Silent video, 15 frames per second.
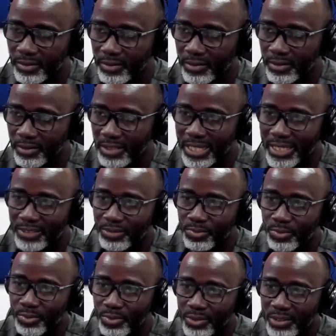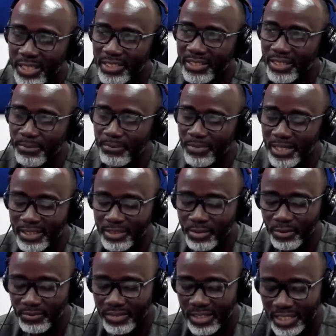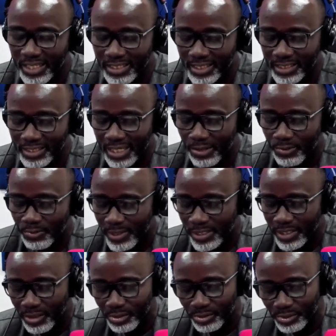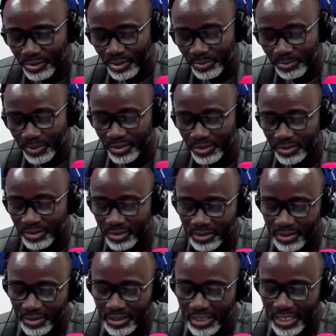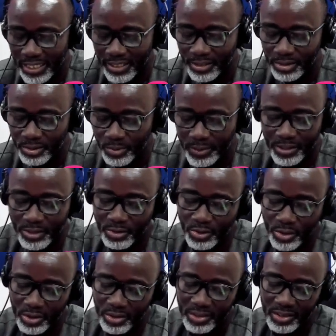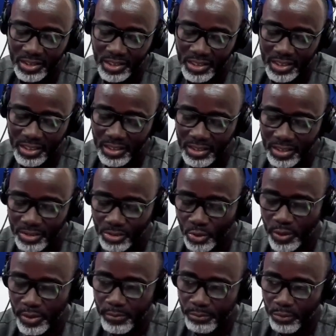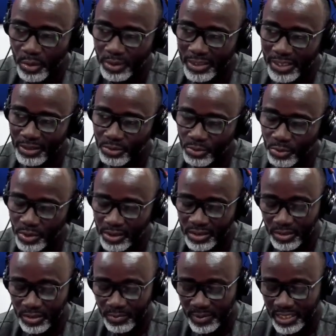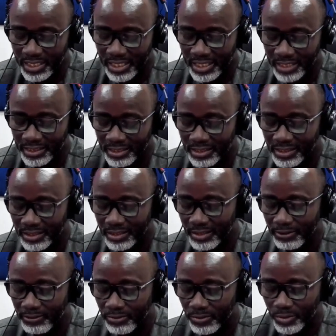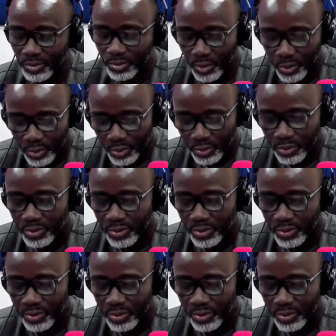that will take the minds of the learners away onto something else which is not so important to what is being learned. So